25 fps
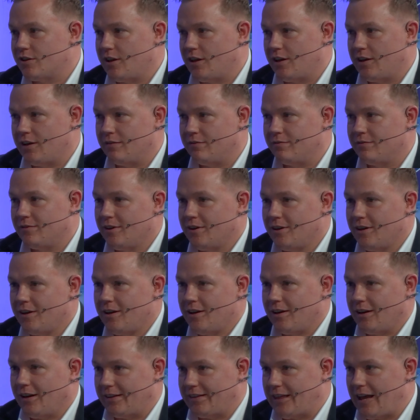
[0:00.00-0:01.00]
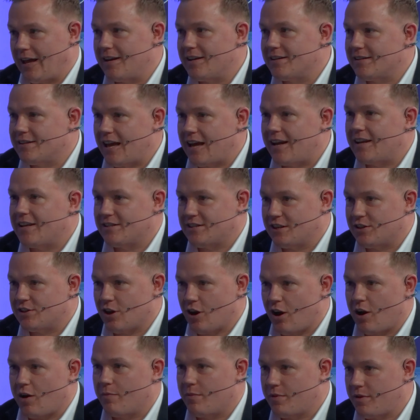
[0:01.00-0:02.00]
then like that is a
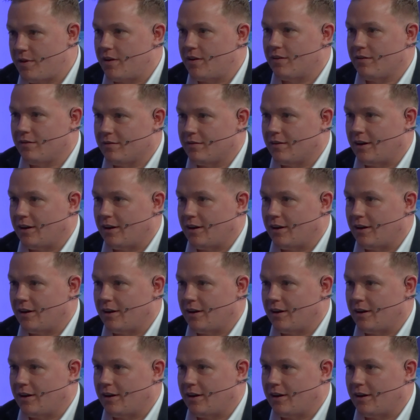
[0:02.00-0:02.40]
time thing.